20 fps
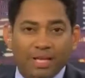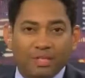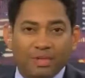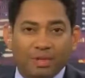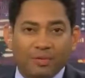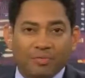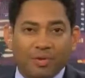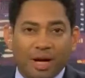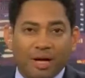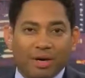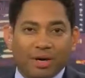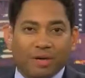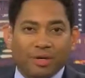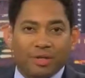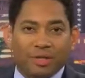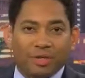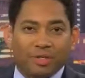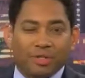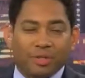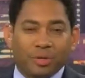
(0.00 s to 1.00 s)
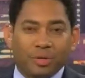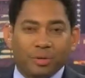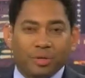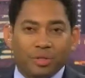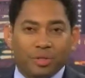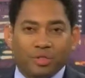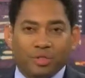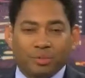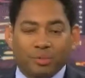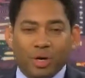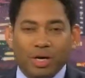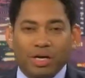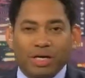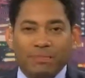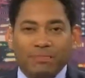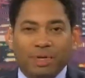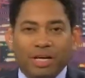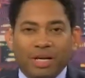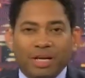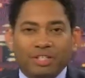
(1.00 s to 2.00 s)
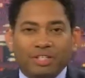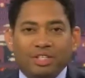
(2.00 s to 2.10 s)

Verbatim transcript: to invite her to your school to do some reading,